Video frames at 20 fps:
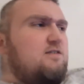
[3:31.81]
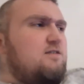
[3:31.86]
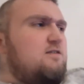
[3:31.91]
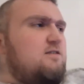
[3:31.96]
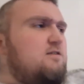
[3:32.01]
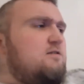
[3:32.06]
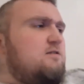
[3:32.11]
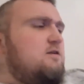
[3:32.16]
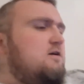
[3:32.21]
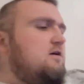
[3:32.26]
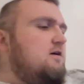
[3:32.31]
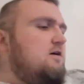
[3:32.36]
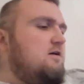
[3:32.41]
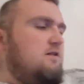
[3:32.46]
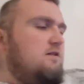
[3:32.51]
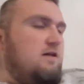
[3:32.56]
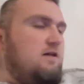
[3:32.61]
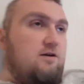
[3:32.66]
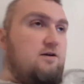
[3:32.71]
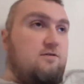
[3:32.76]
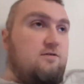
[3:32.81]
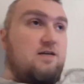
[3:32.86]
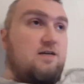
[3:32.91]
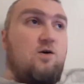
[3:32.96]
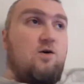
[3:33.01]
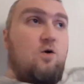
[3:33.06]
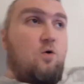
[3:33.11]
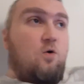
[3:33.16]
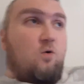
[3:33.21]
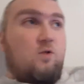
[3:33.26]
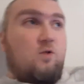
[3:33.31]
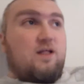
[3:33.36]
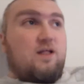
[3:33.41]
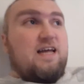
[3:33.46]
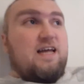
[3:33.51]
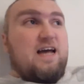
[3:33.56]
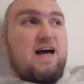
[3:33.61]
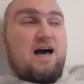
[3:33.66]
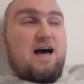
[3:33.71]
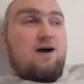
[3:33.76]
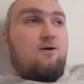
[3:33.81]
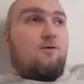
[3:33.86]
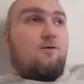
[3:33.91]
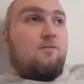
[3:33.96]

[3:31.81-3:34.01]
and like I was like, holy cow!